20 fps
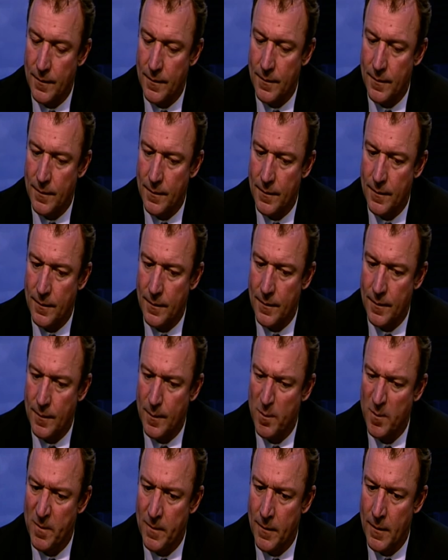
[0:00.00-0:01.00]
management
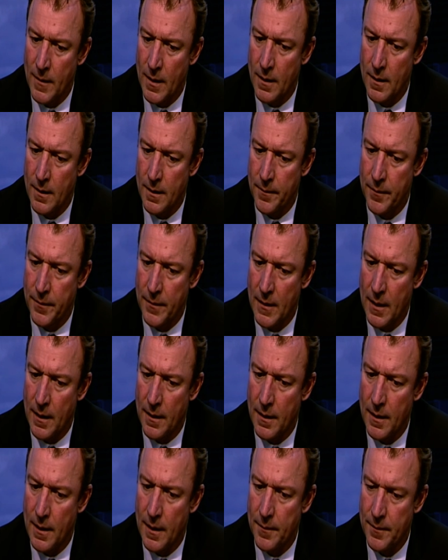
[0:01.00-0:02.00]
marketplace?
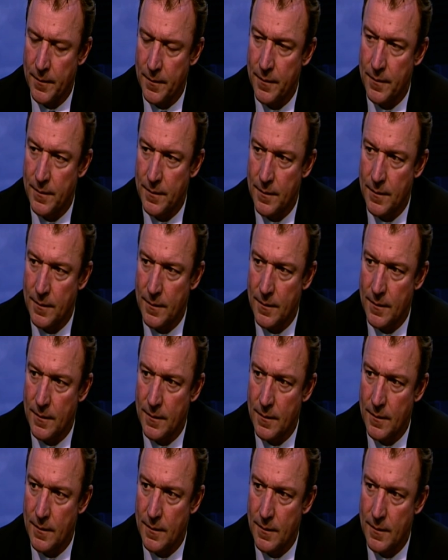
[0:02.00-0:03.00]
How
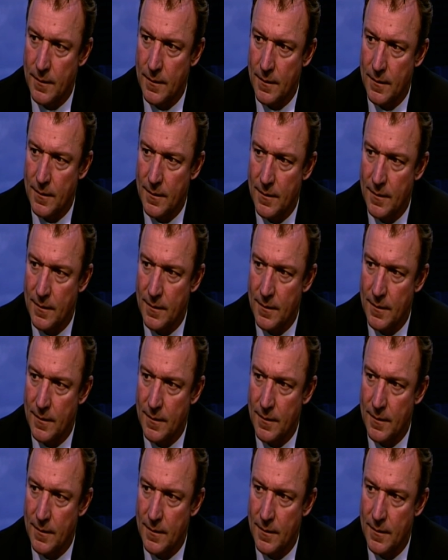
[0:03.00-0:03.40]
do you set